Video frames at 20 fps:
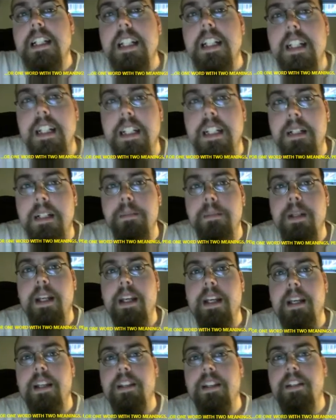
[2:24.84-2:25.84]

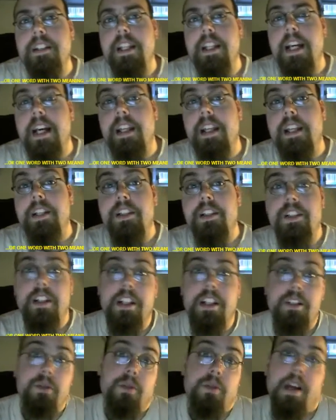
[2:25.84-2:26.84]
And yeah,
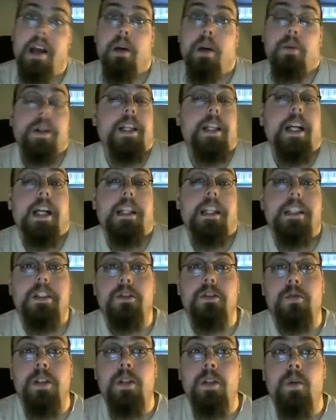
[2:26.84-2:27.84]
that's how we got
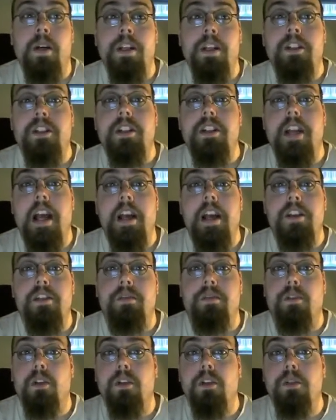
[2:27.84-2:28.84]
request as
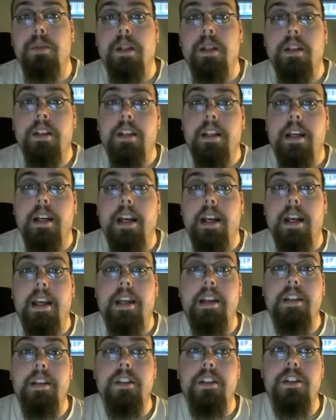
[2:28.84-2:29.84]
a verb,
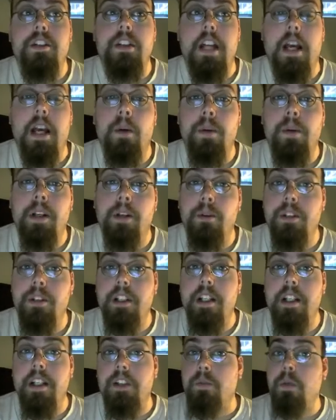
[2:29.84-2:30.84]
and how we know it
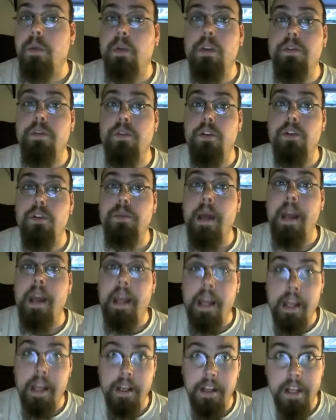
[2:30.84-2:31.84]
today as both a verb
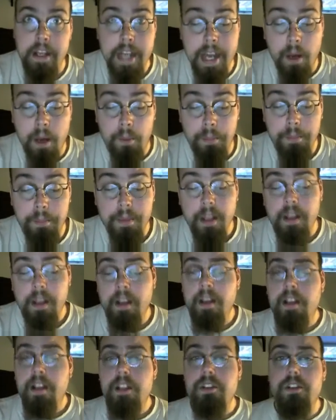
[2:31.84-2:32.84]
and a noun.
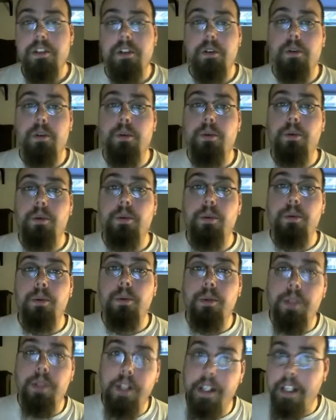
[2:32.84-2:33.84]

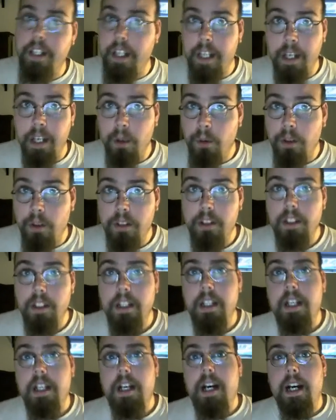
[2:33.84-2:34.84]
So there you go.
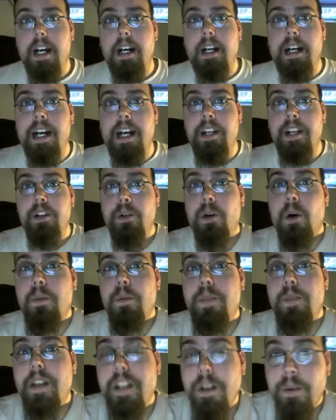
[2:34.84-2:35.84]
I do
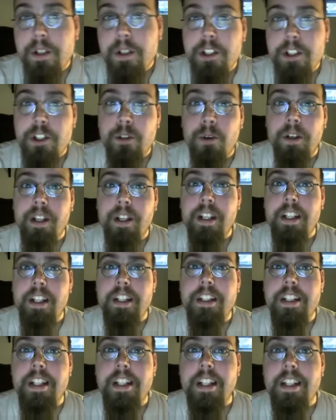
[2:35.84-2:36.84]
hope that you enjoyed
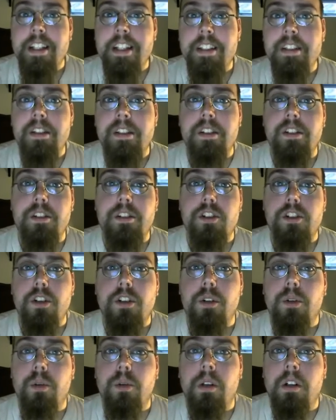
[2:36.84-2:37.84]
today's
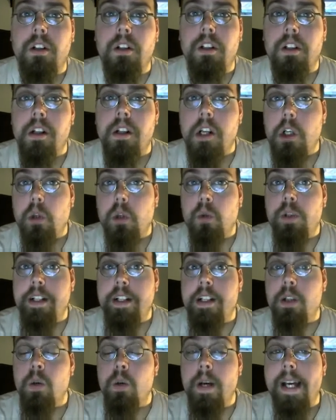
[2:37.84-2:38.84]
show on
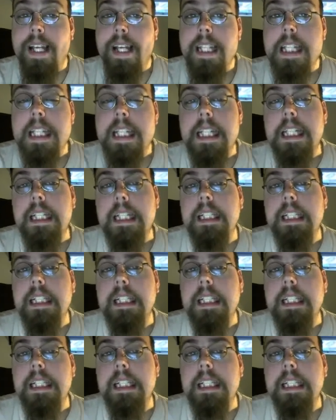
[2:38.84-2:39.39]
request.